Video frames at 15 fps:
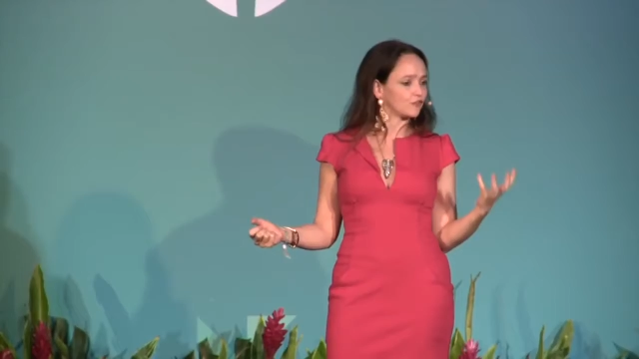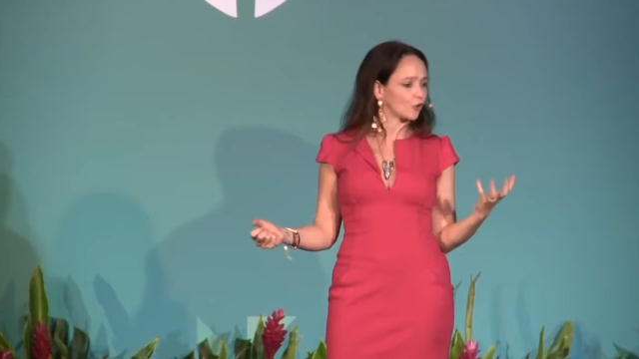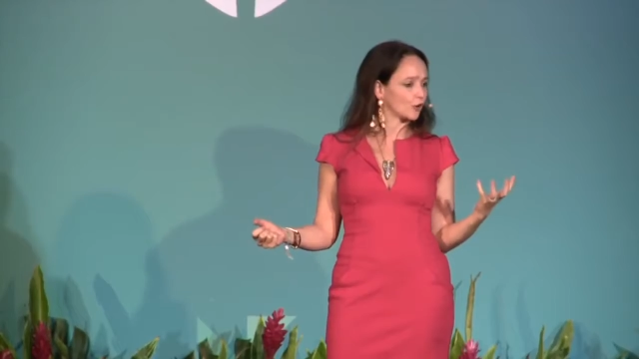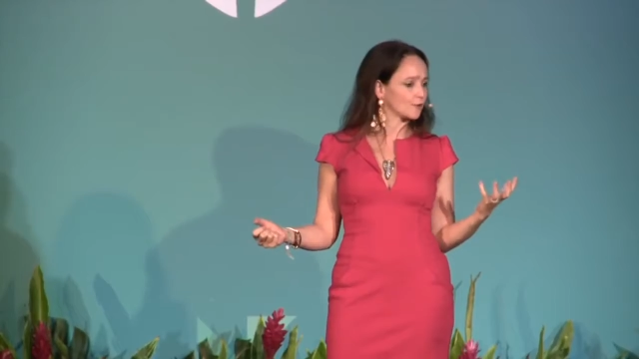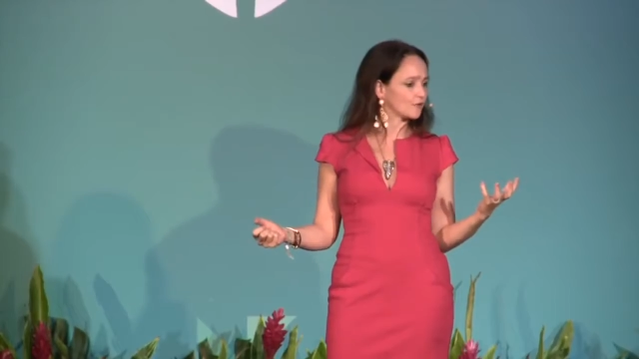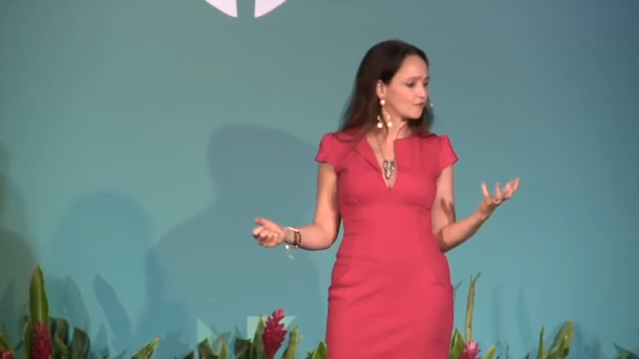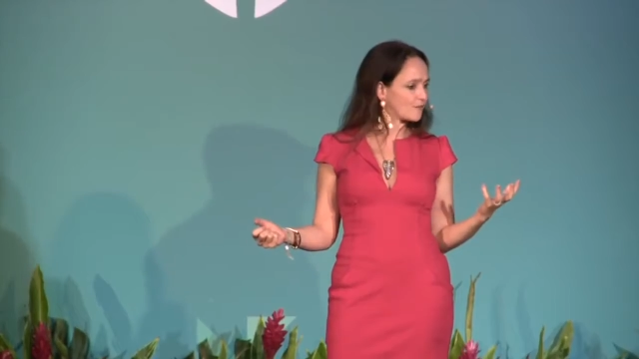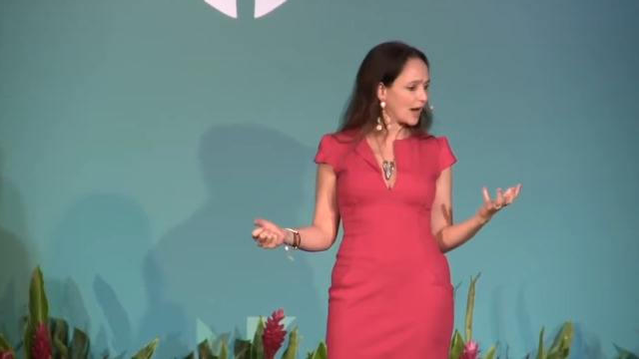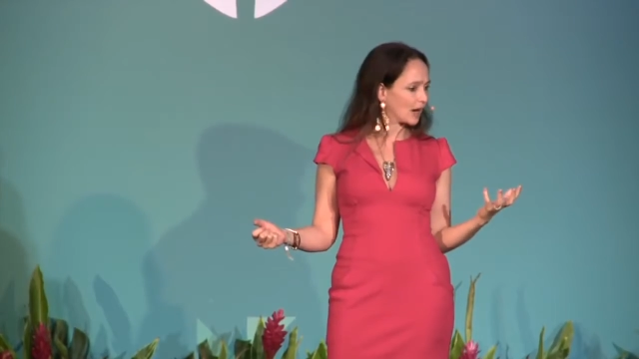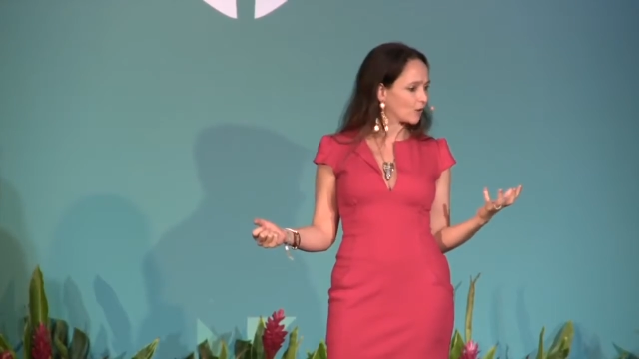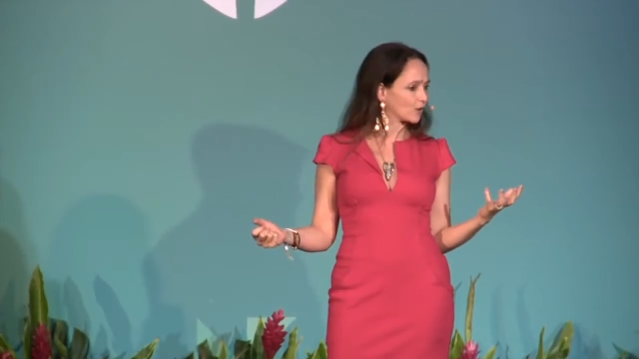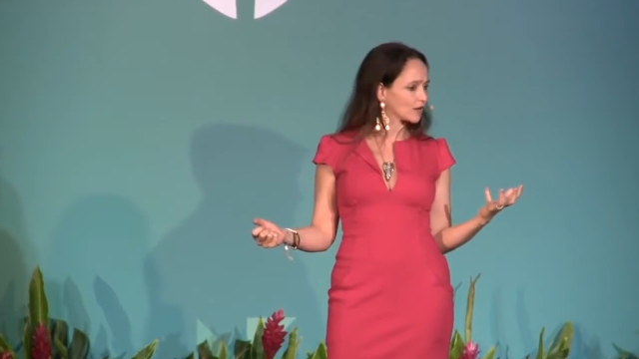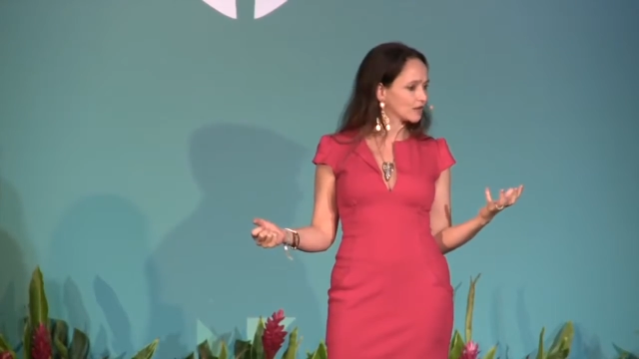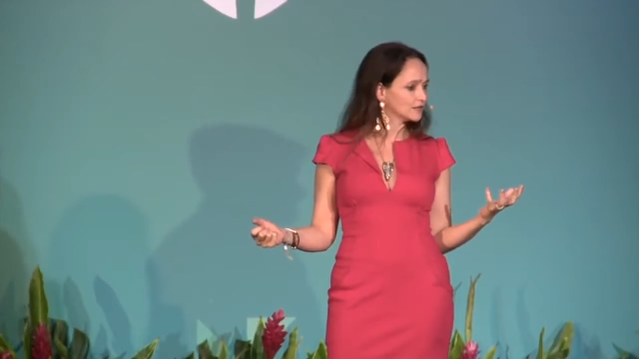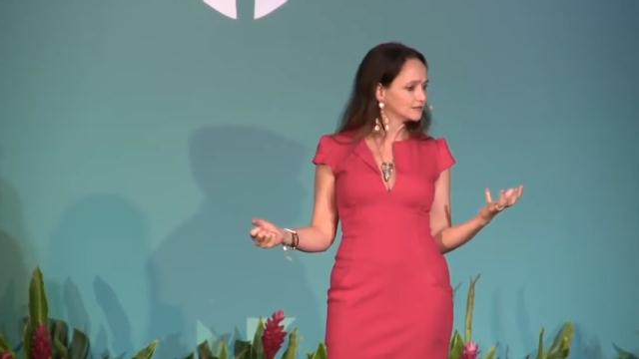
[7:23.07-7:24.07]
form of
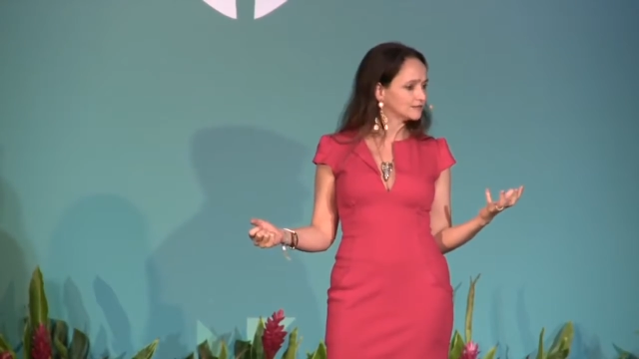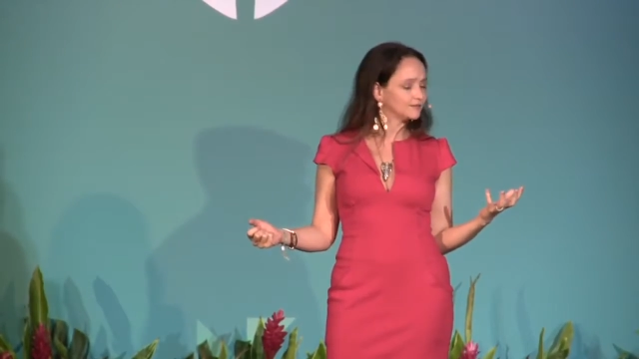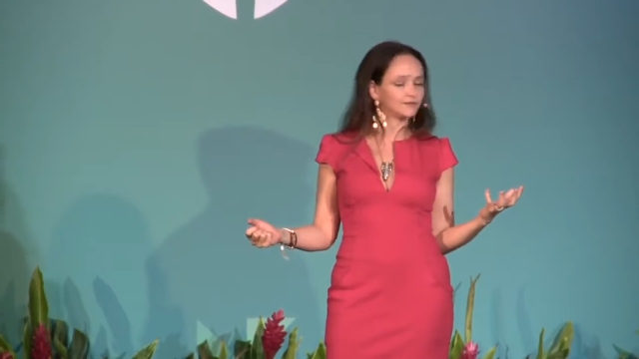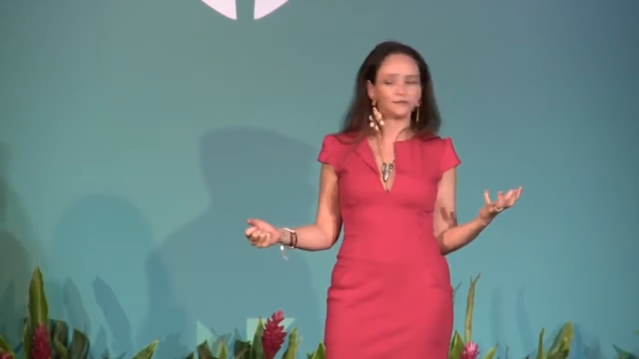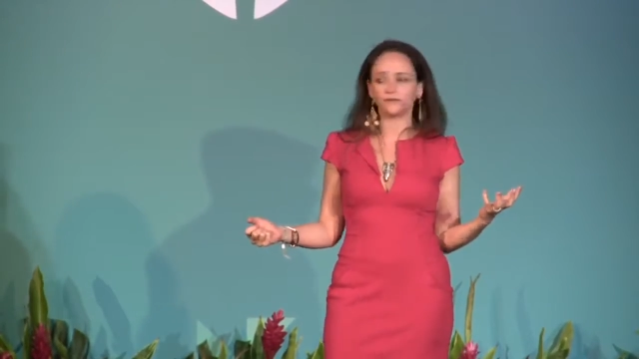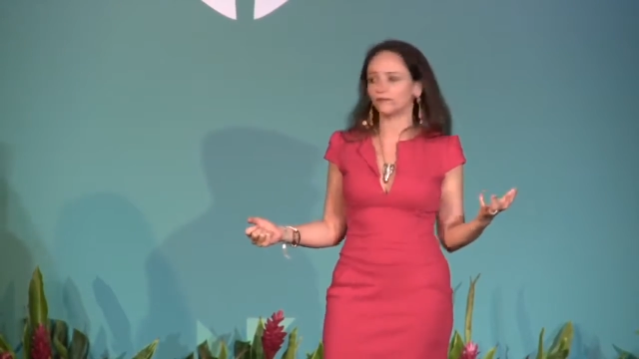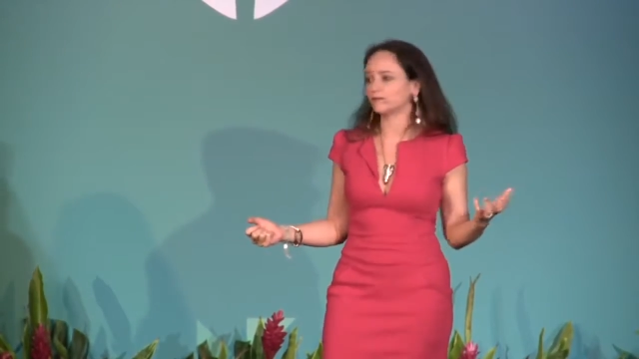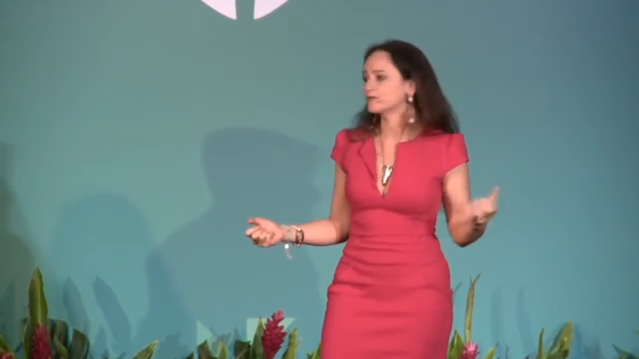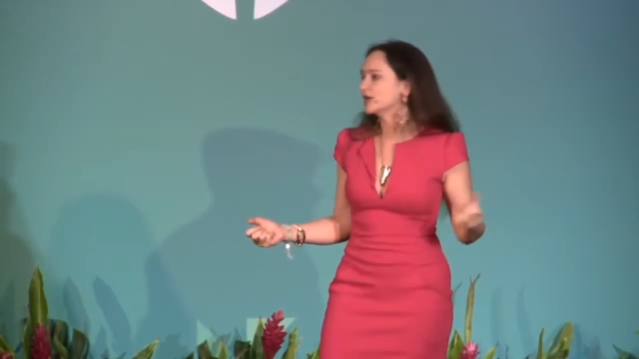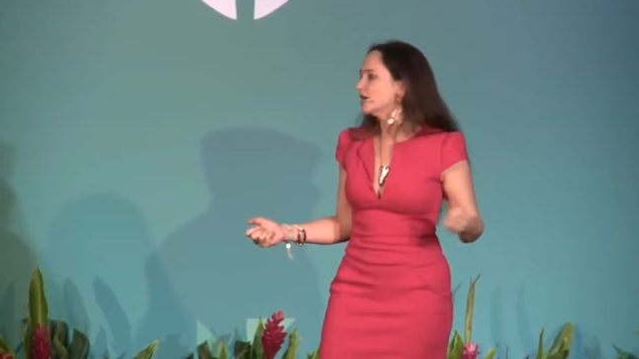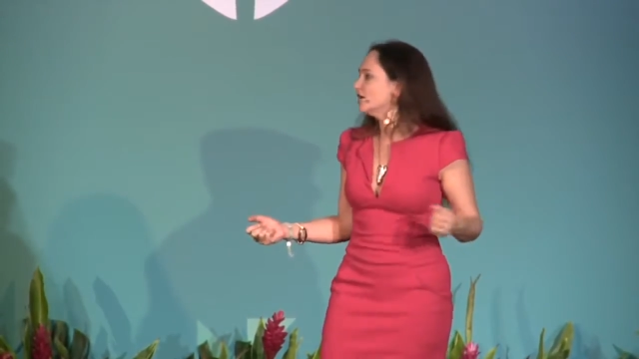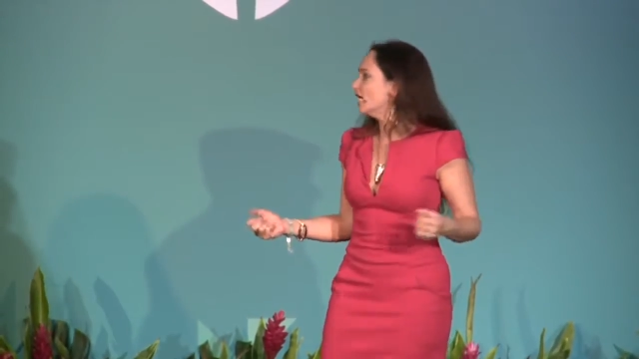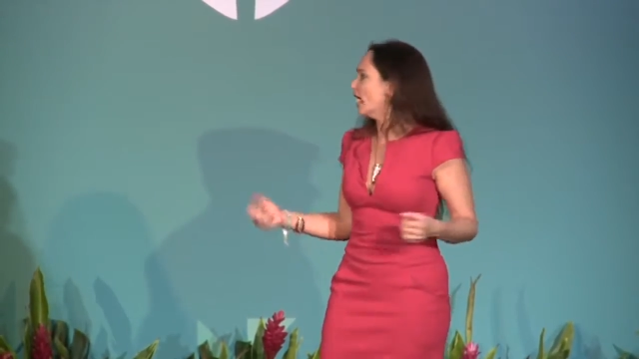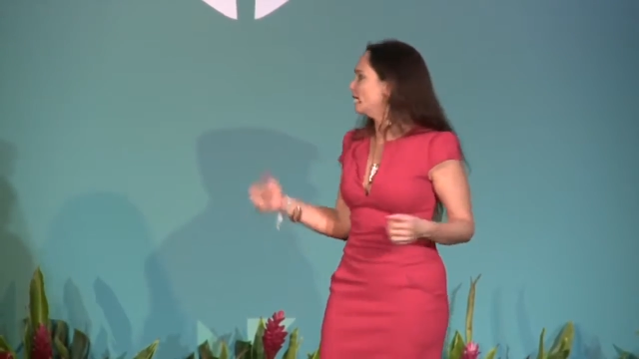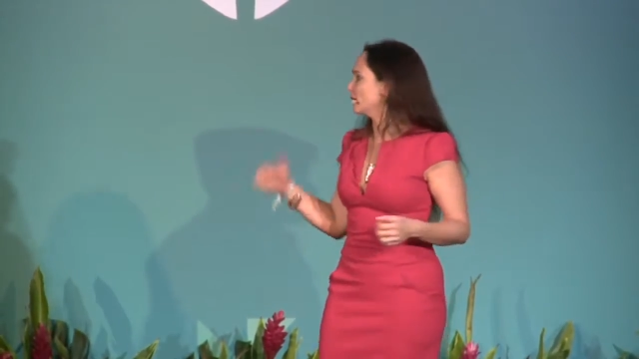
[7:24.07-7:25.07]
power,
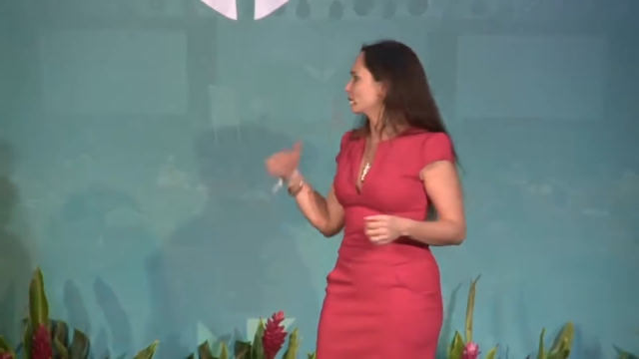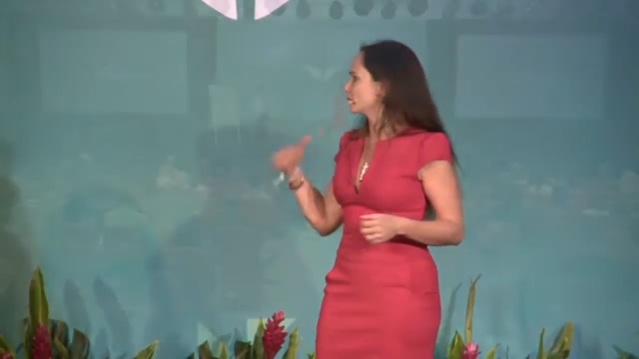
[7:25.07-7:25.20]
and